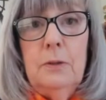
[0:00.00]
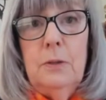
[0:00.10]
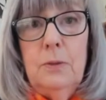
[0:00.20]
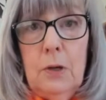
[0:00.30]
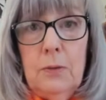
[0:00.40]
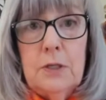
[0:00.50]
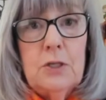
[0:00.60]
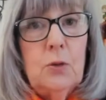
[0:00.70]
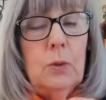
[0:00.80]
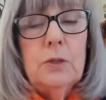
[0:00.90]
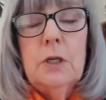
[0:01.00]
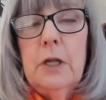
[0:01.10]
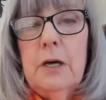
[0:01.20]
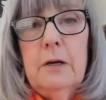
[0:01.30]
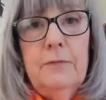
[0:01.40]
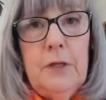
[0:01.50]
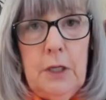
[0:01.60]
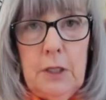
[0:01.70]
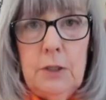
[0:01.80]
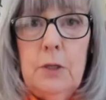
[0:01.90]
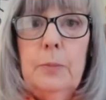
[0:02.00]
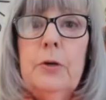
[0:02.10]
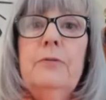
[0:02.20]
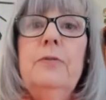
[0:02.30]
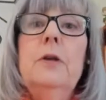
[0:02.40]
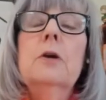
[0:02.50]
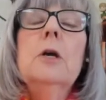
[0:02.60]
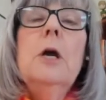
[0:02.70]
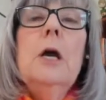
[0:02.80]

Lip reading: you know that squirrels love to get into the bird feeder.